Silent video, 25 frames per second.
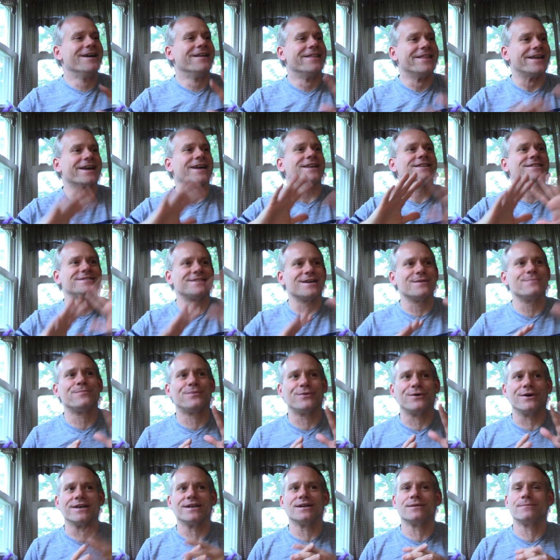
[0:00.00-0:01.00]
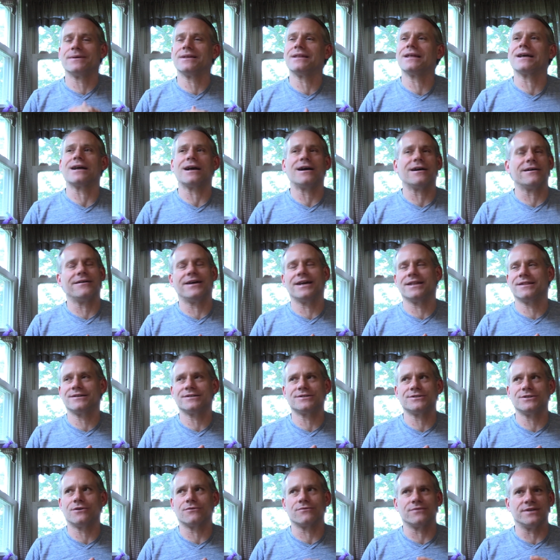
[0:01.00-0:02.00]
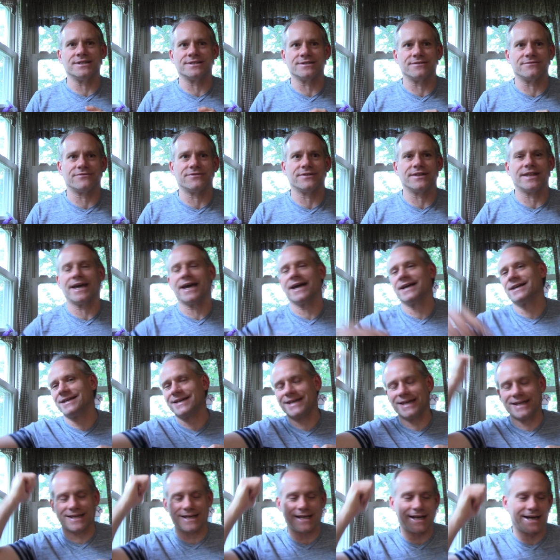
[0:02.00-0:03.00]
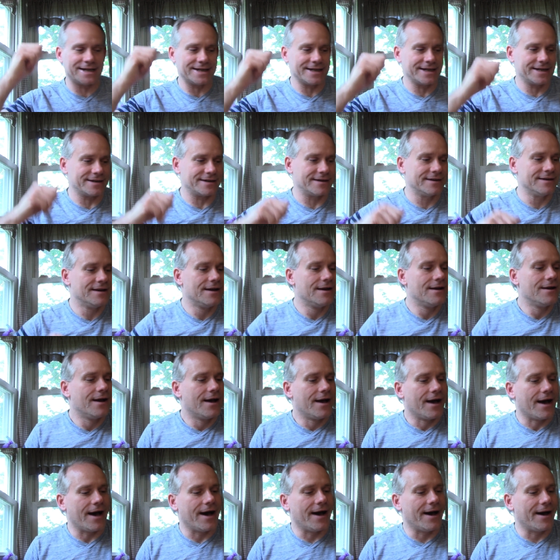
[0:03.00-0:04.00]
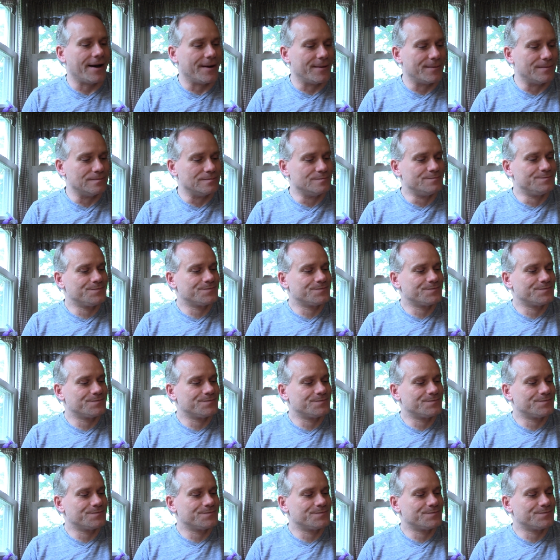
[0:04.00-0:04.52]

like at some point you'd be like, all right, there's no reason for that. Get it out of here. Um,